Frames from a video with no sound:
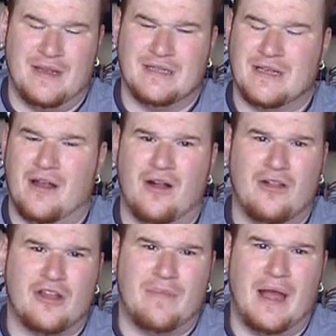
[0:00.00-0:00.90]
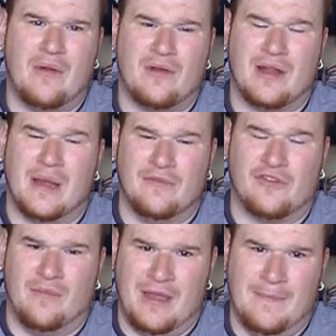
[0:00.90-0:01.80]
because all their power comes
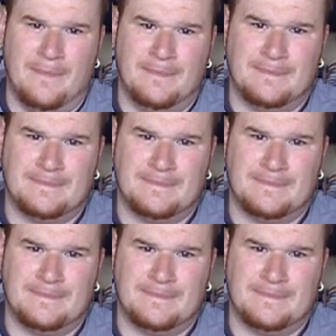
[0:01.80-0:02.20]
from him.